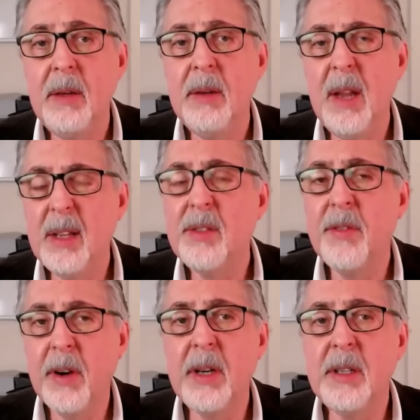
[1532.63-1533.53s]
It's
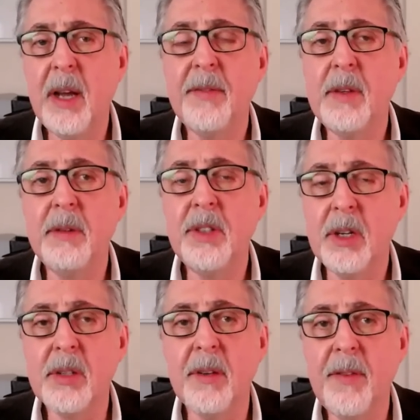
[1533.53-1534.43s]
very tough to
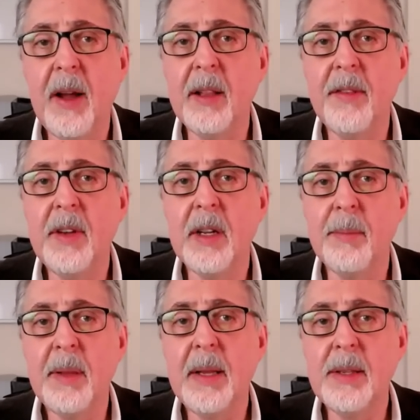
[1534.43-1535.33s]
justify living in a
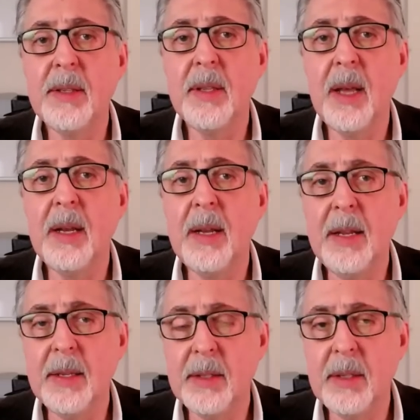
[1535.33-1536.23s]
place that
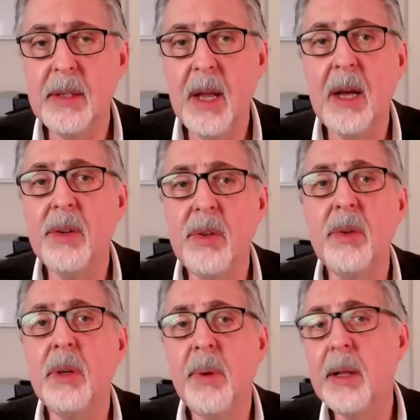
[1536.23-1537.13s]
is not
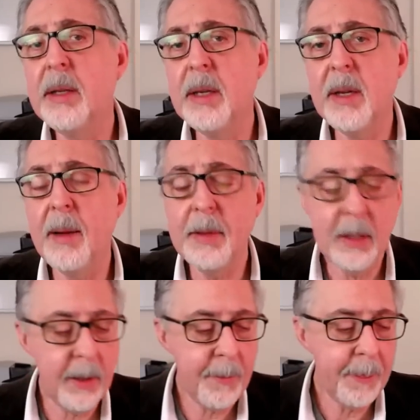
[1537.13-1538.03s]
doing well
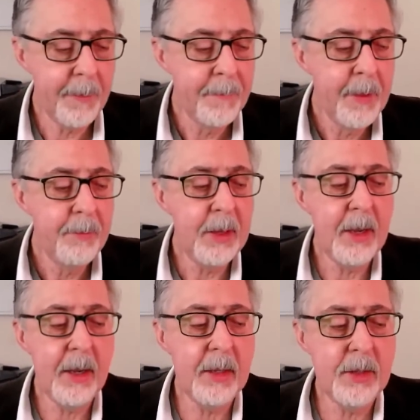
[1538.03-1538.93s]
economically.
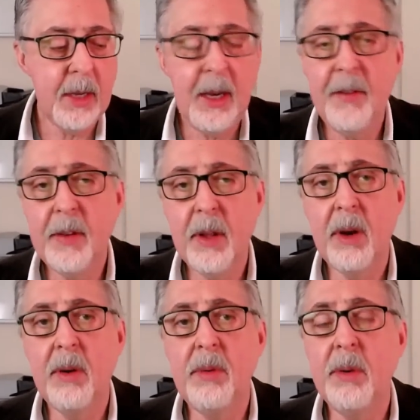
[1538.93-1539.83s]
Because even
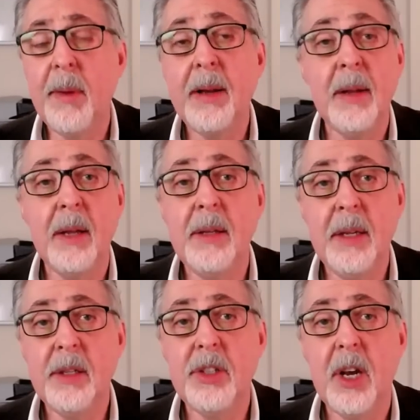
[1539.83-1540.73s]
though you might not need
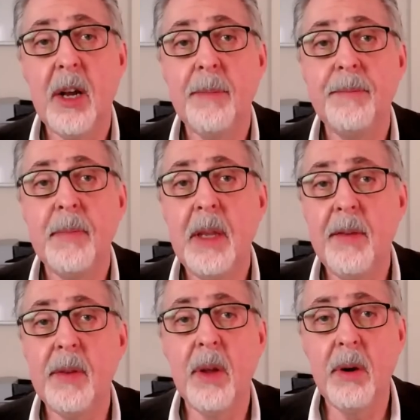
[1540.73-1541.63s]
a job,
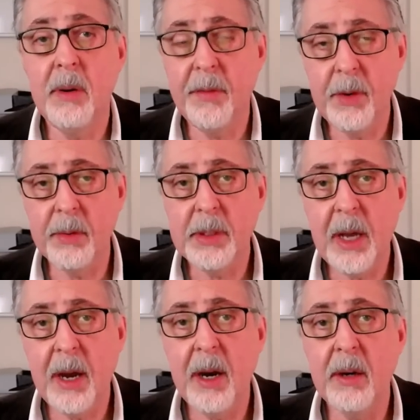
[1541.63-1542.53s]
even though if you're
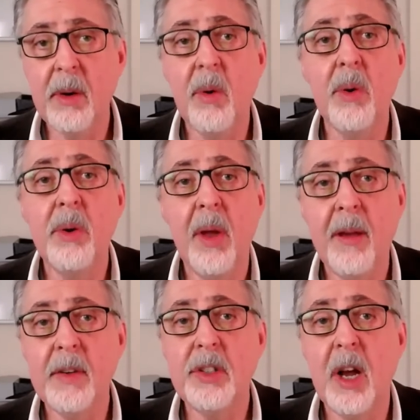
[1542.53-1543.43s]
retired or you have
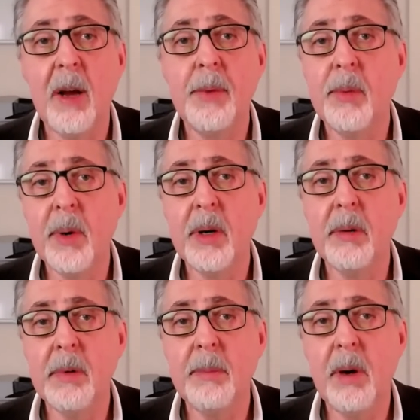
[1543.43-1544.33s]
a job, you're working
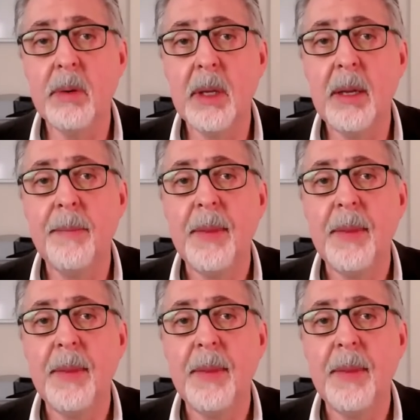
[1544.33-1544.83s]
remotely,